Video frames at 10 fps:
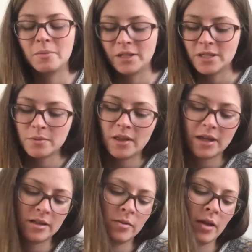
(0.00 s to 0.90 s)
pleased with
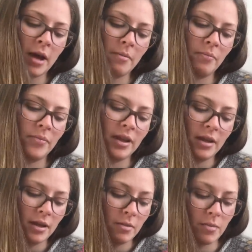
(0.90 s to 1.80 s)
that. So that
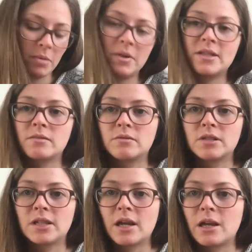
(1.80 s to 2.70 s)
might be
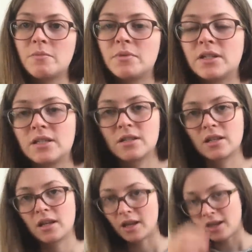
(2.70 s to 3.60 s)
something that I
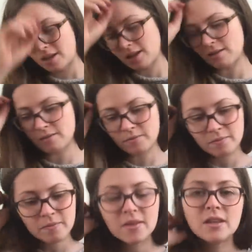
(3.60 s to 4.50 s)
potentially
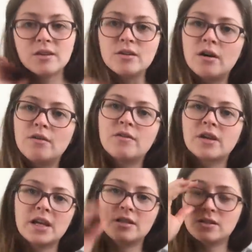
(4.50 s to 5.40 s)
could offer
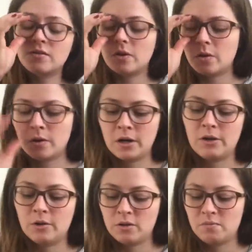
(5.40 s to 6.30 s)
kits for,
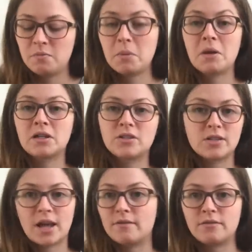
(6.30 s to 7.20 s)
or maybe I'll
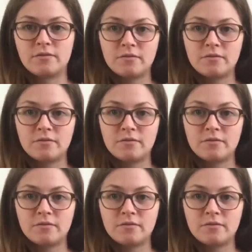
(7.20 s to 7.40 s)
just have